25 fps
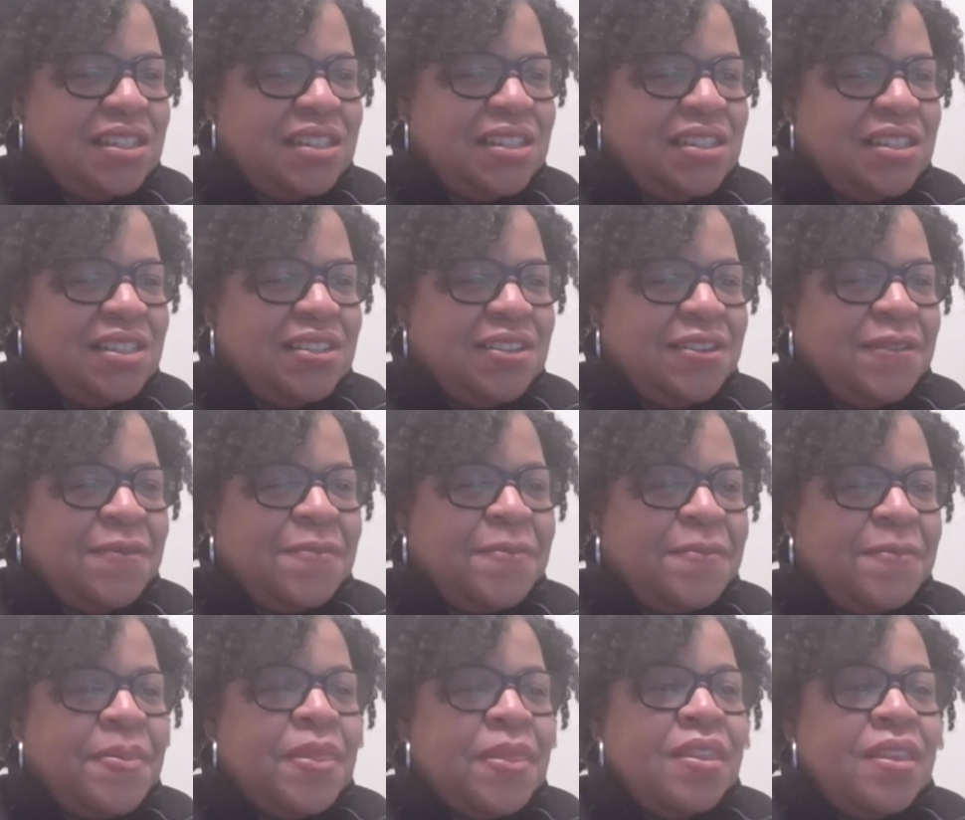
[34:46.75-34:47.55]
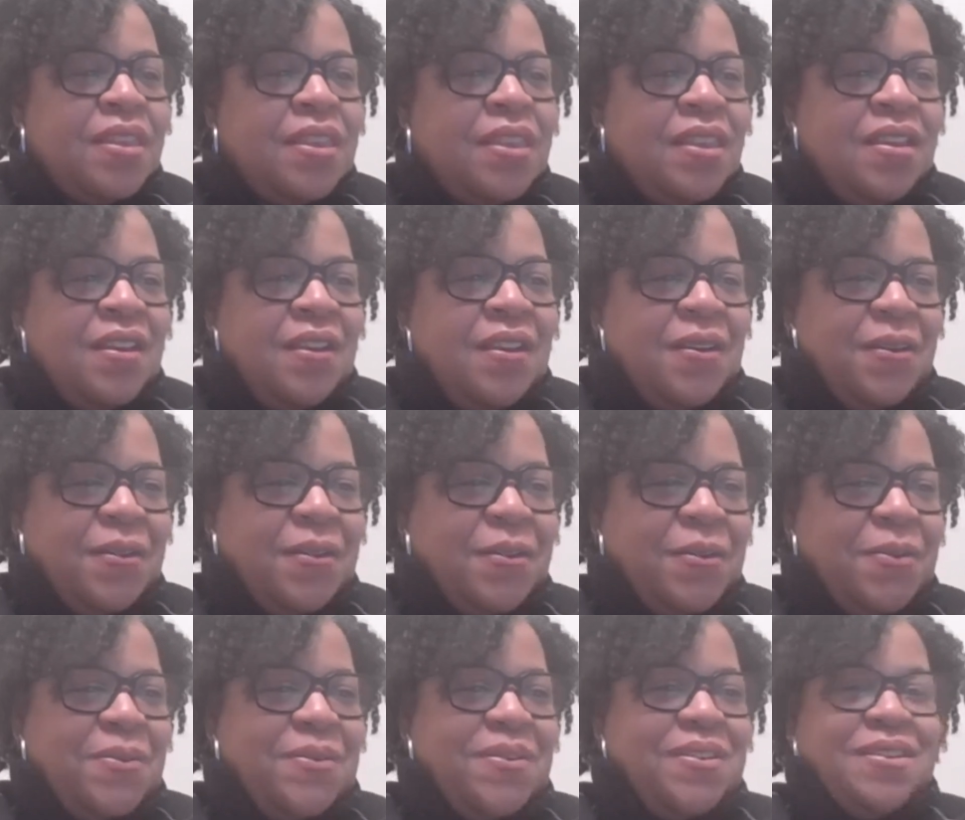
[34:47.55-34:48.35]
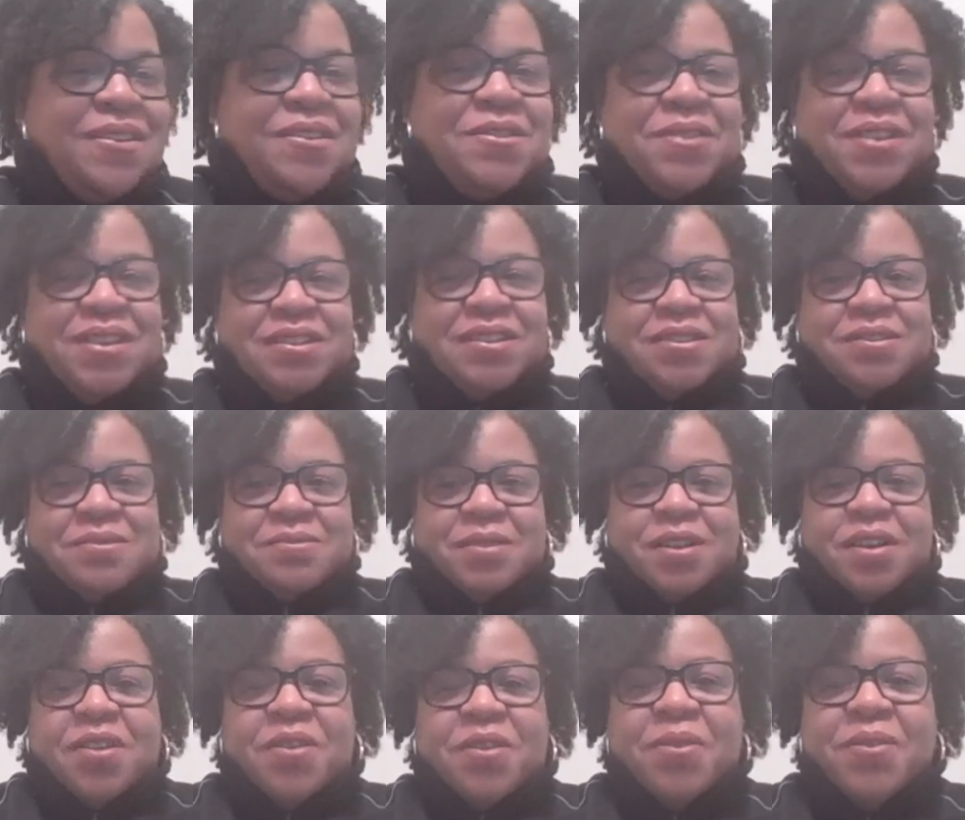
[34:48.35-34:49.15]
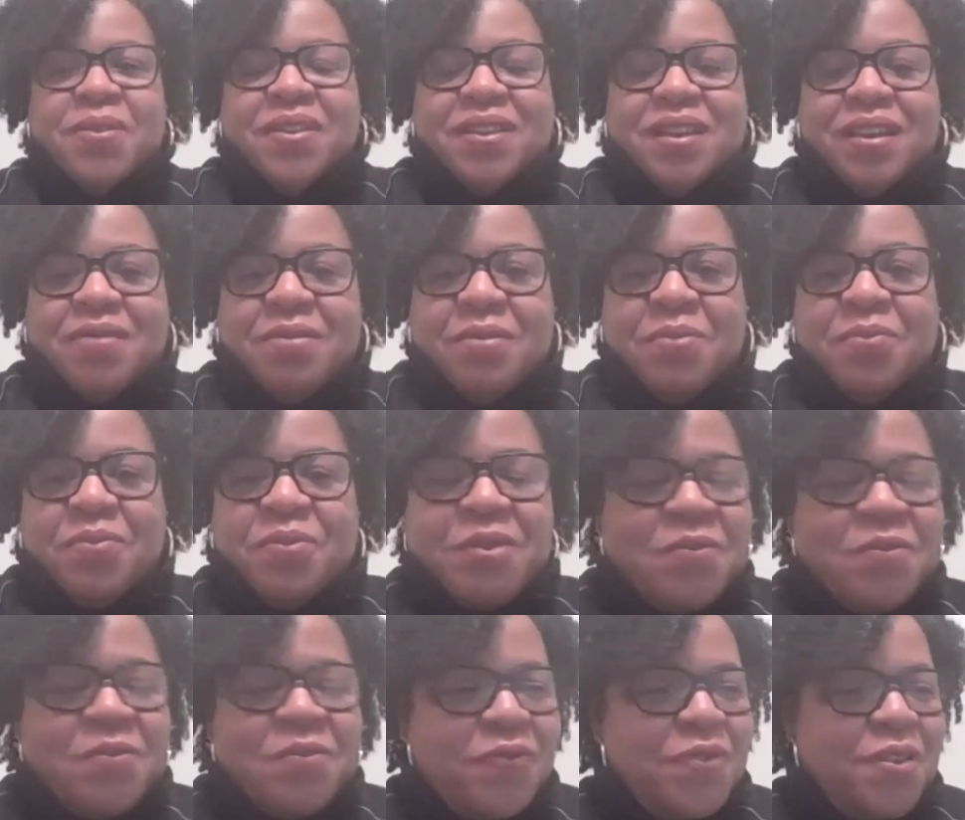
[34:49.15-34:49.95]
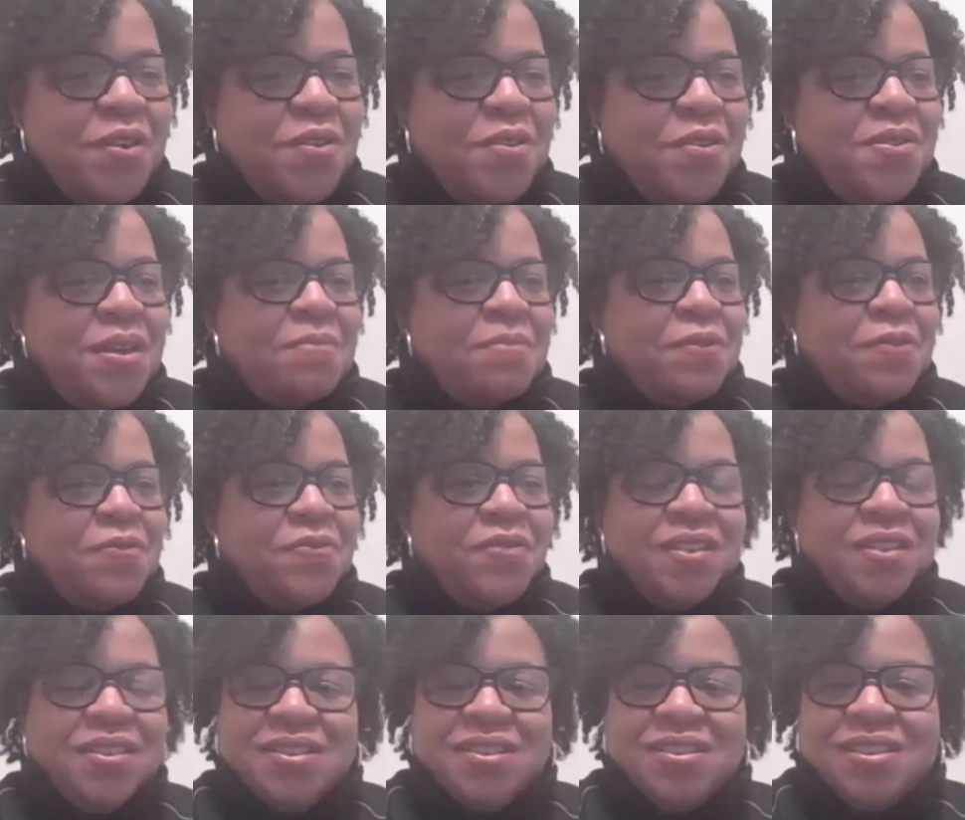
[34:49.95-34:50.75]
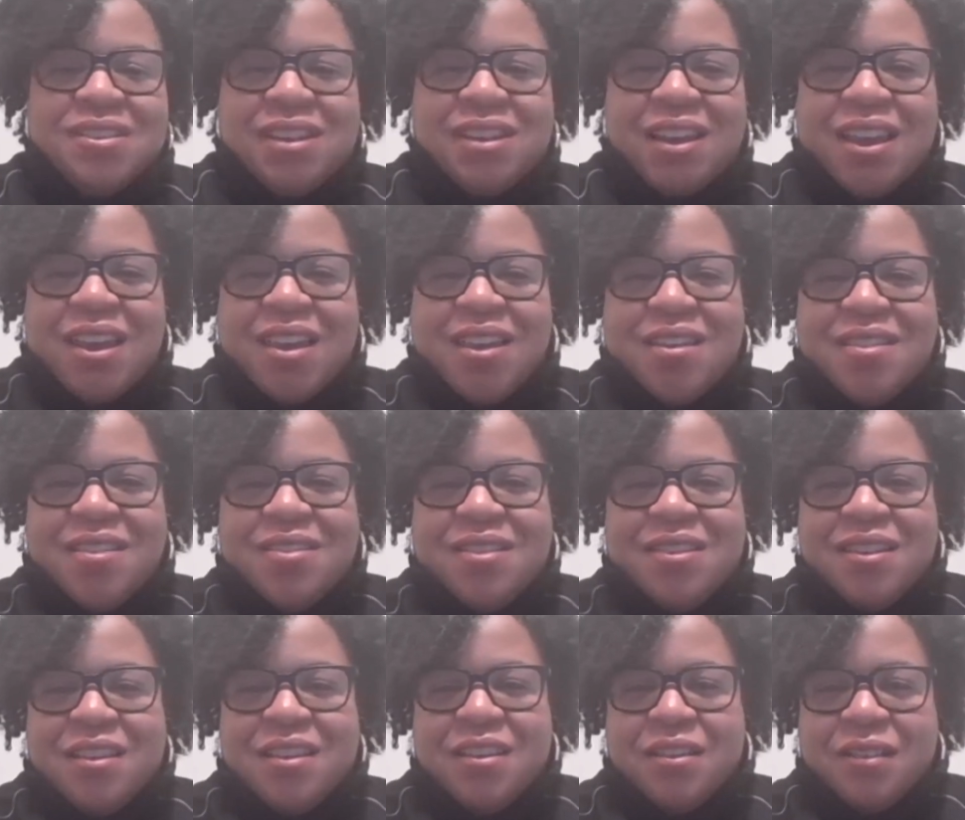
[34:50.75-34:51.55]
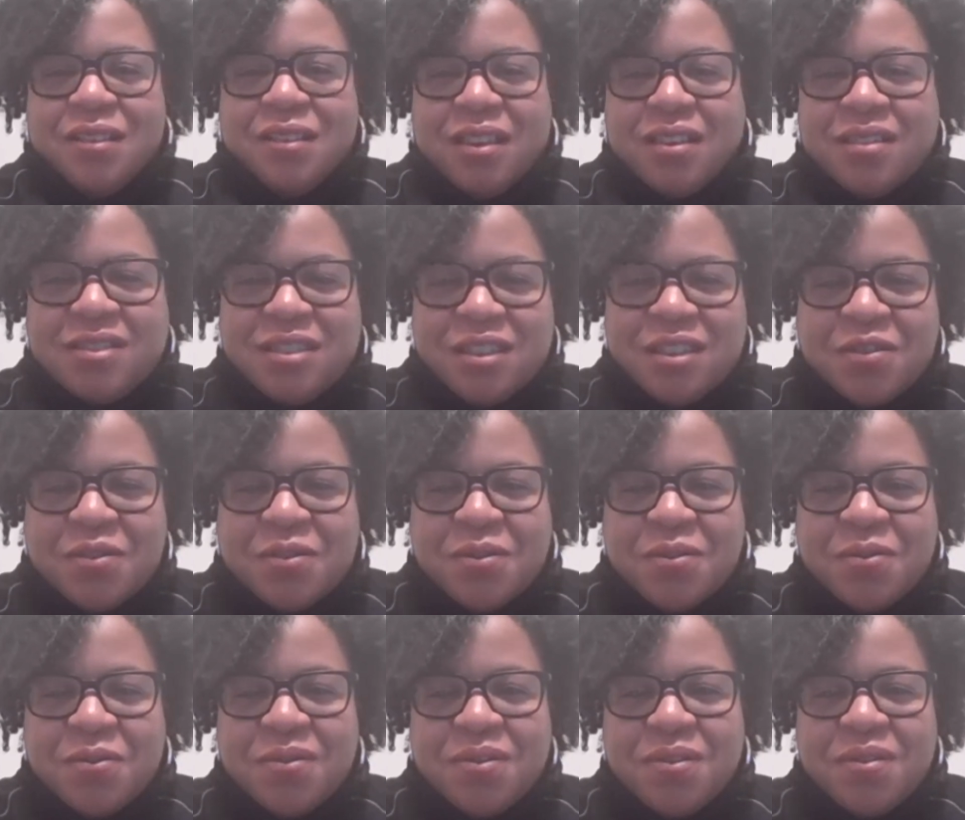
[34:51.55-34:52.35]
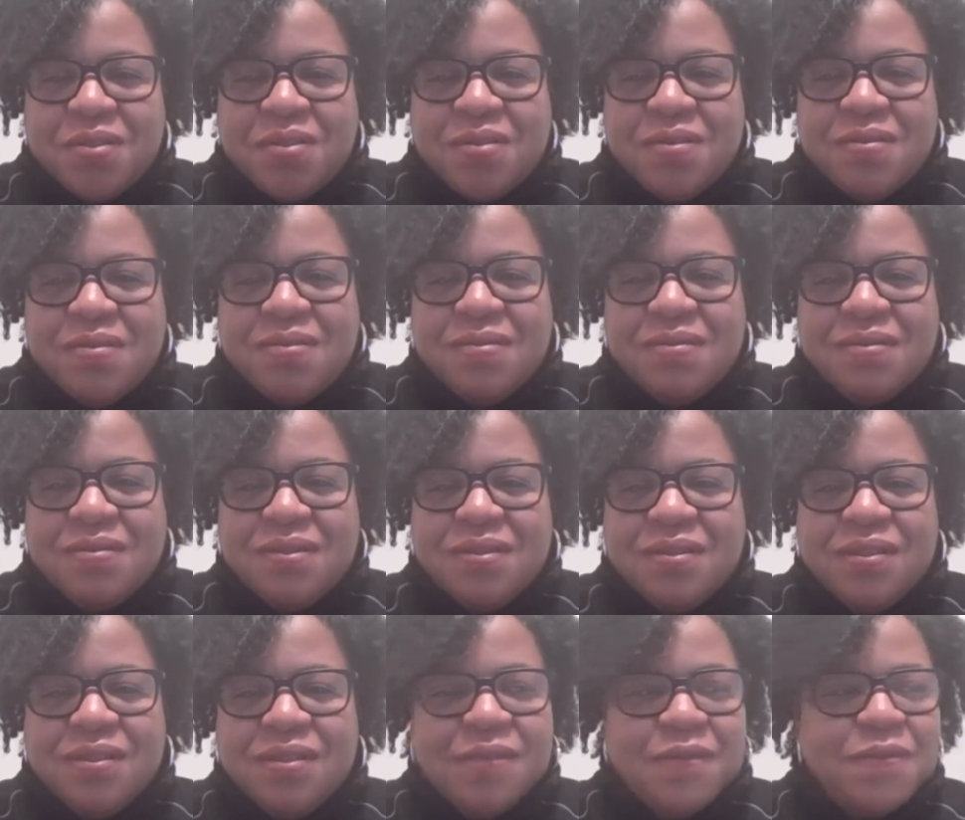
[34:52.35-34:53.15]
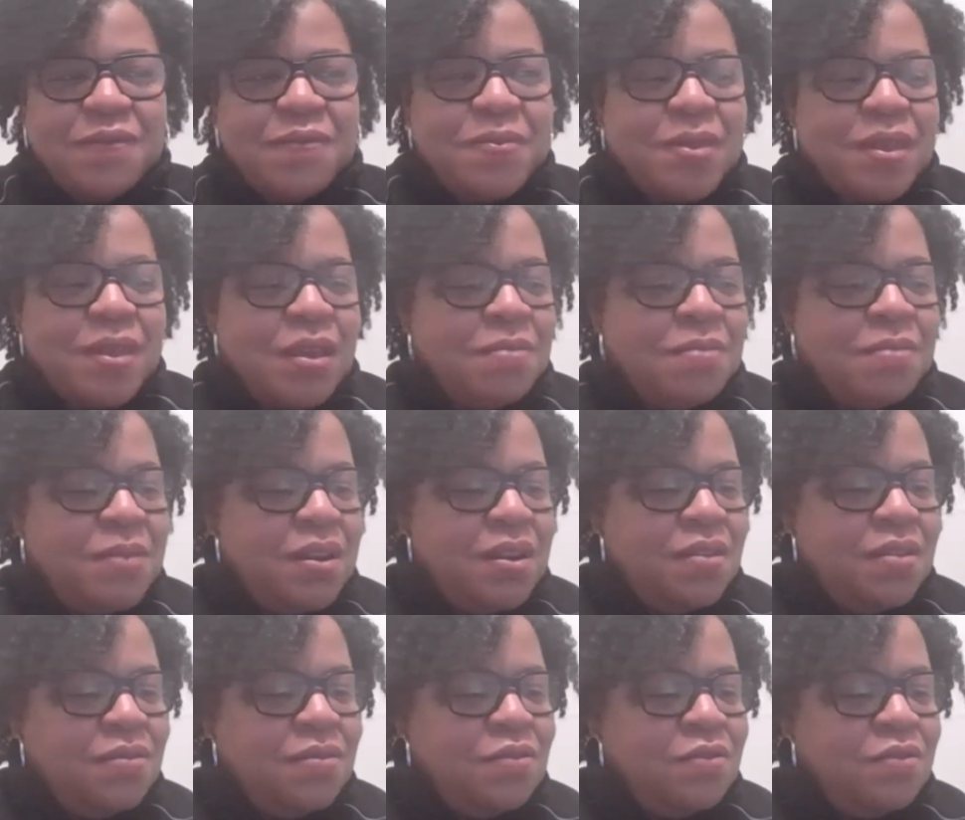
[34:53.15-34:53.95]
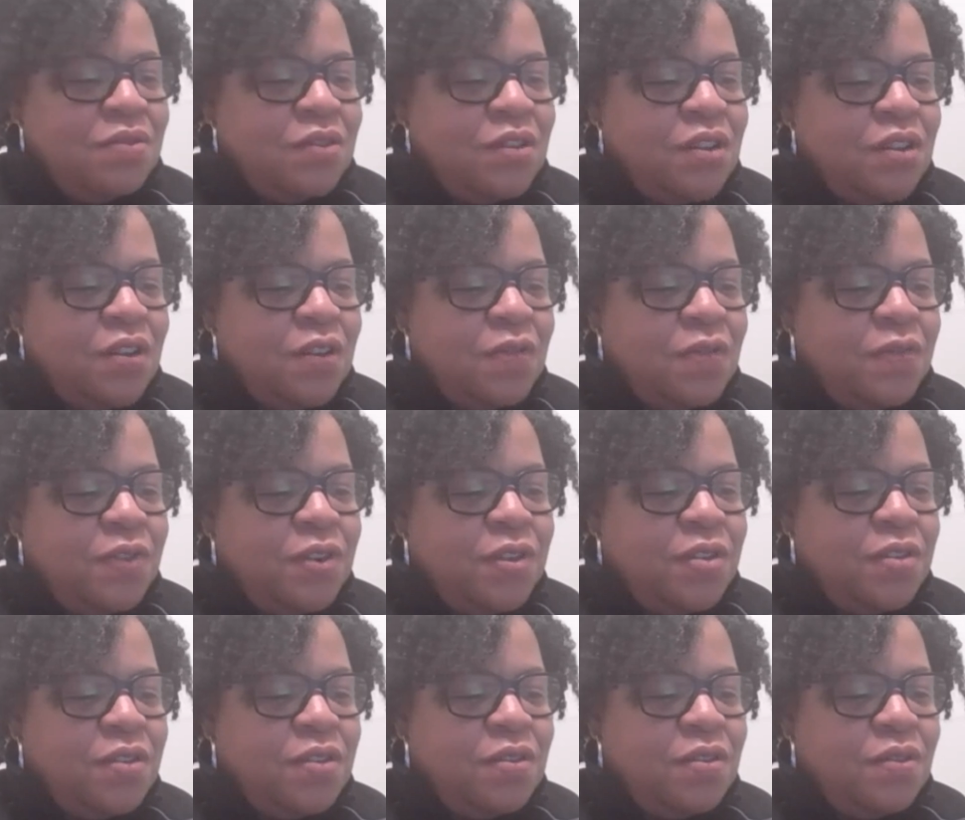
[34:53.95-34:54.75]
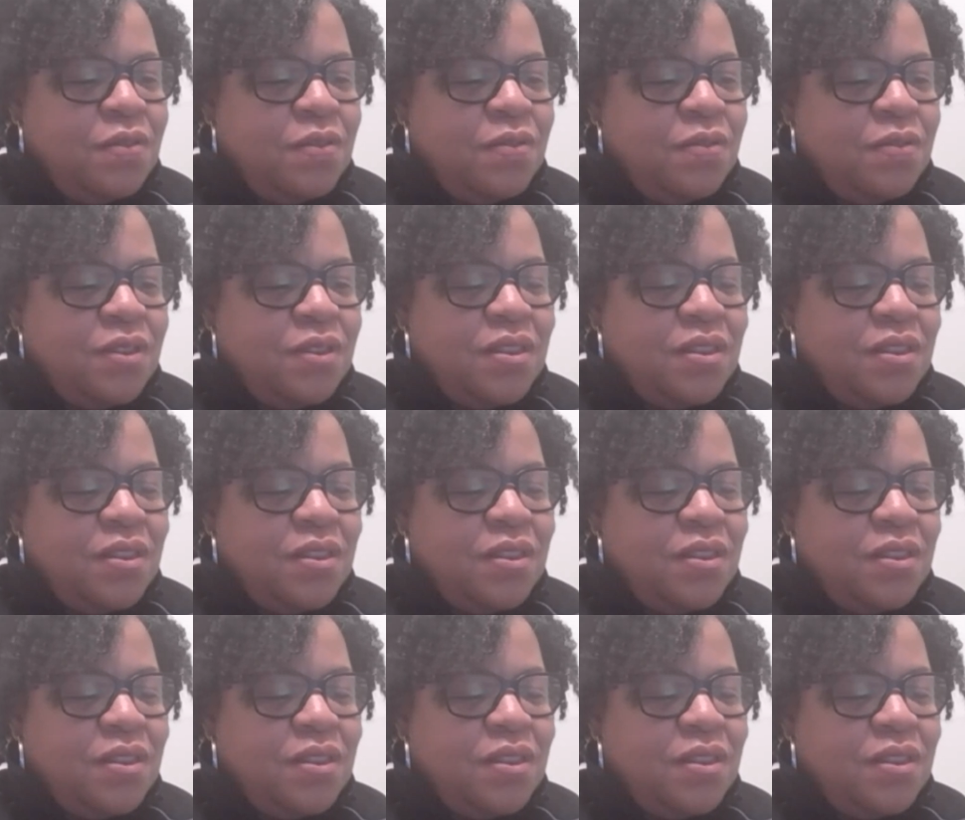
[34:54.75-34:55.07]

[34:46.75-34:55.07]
Hello. Oh, a question. Oh, yeah. We'll fill. I'm gonna fill this chat, and then is it Kuno? I'm gonna yeah, uh, go for you.